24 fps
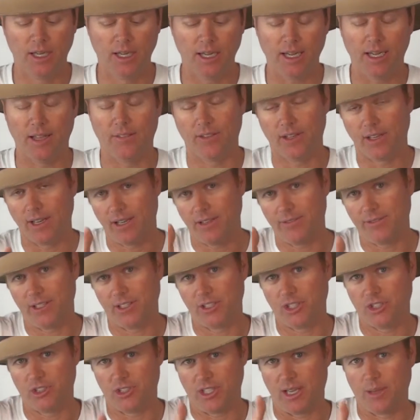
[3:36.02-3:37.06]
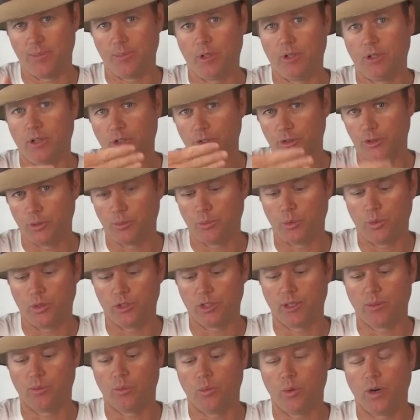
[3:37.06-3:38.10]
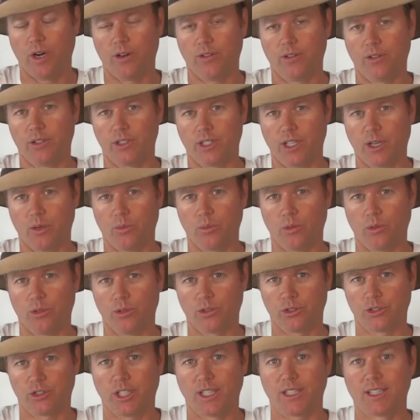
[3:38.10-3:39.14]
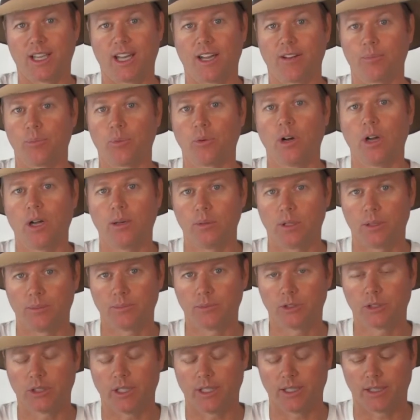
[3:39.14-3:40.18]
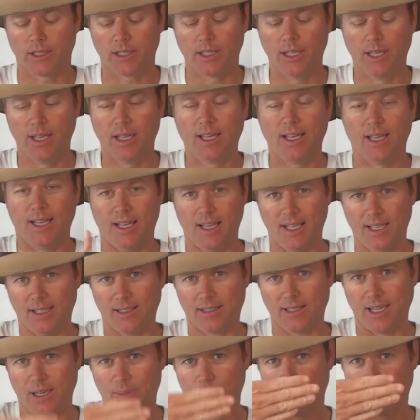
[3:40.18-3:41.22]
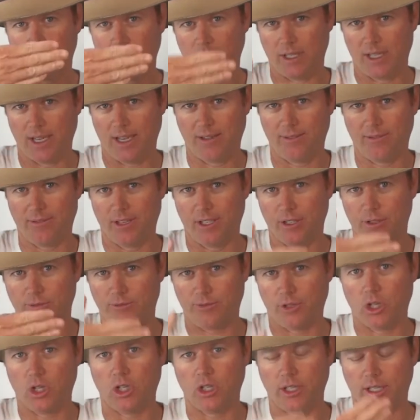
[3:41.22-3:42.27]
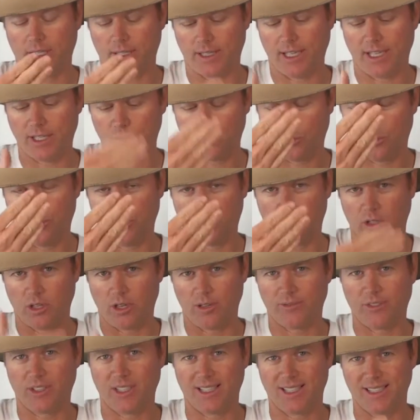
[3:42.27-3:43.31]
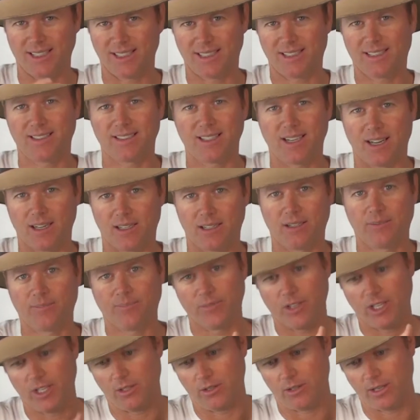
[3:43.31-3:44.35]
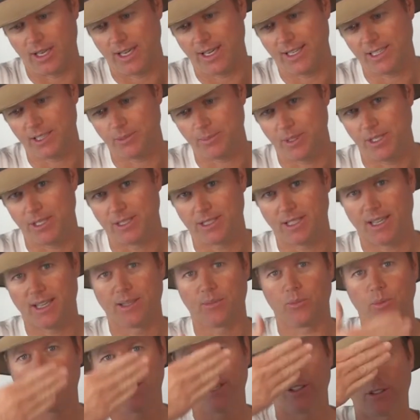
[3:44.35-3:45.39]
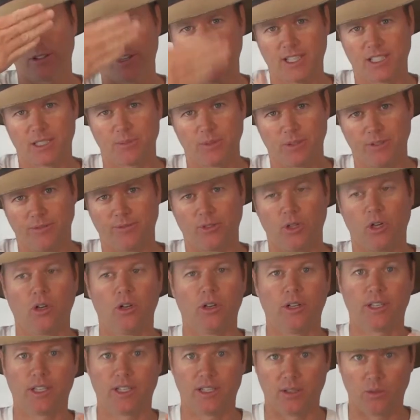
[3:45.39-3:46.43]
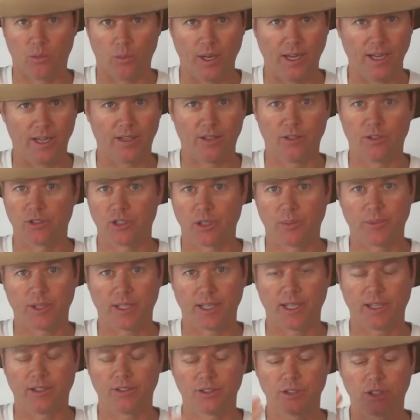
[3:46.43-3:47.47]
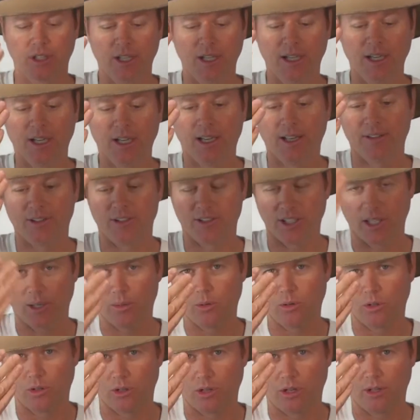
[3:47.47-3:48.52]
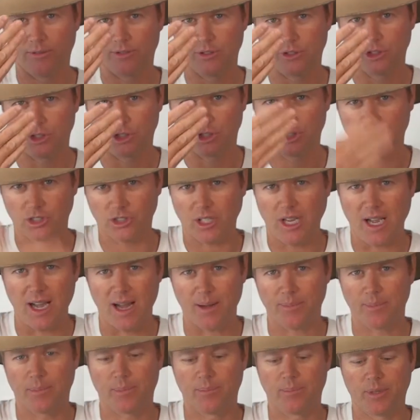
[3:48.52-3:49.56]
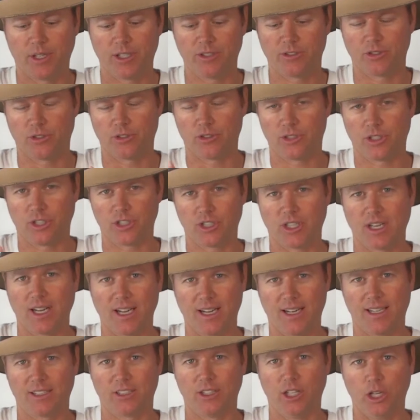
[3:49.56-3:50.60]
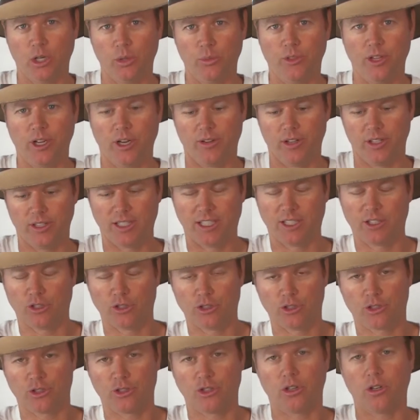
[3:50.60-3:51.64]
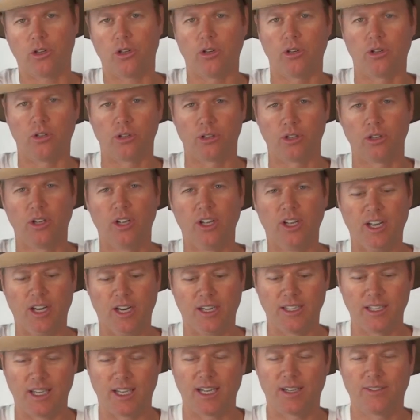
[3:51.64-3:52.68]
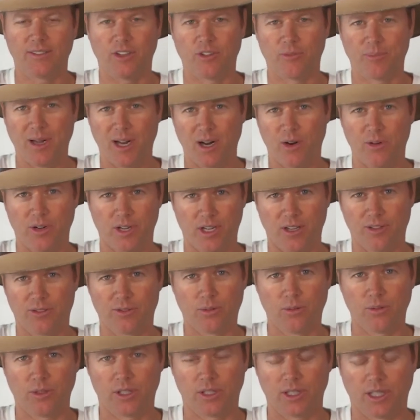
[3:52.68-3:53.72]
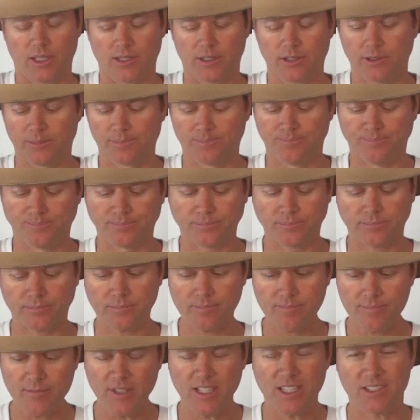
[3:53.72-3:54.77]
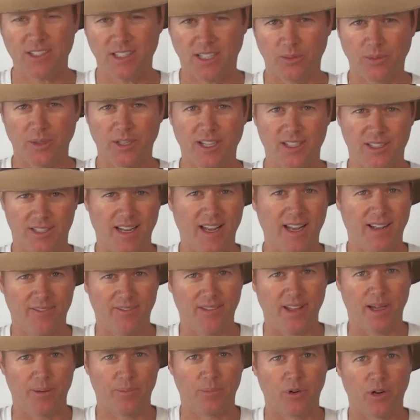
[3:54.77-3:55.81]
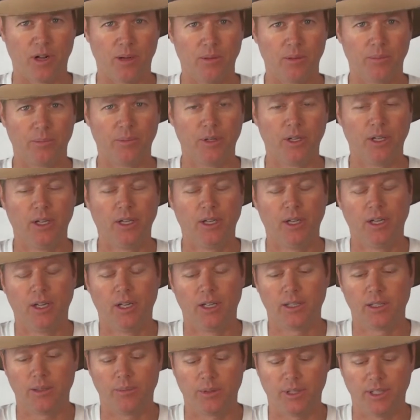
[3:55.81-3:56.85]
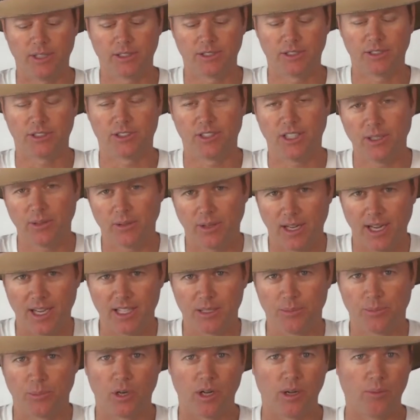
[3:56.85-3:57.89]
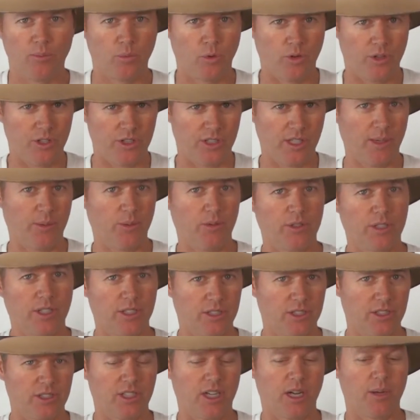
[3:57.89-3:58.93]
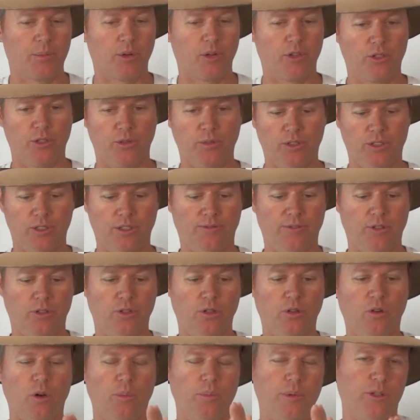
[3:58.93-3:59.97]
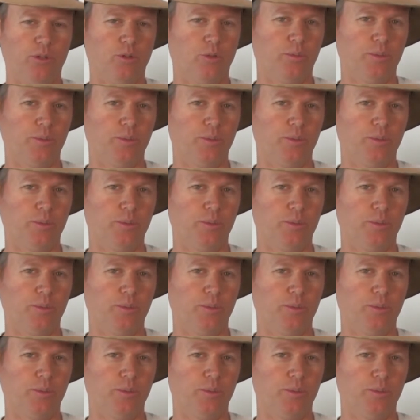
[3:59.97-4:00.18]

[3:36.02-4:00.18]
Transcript: And the knife edge example also points up where the tail rotors tend to have problems. Like a helicopter in knife edge falling, that's where you can often get stuck. Either at high speed sideways or high speed falling in the wind or something else. The tail rotor can often just stop because there's such a high load there. They tend to stall or not have enough power to get through the things. Stingray doesn't have that problem. The place the Stingray has a problem where the tail rotor tends to stop on you is if you go up into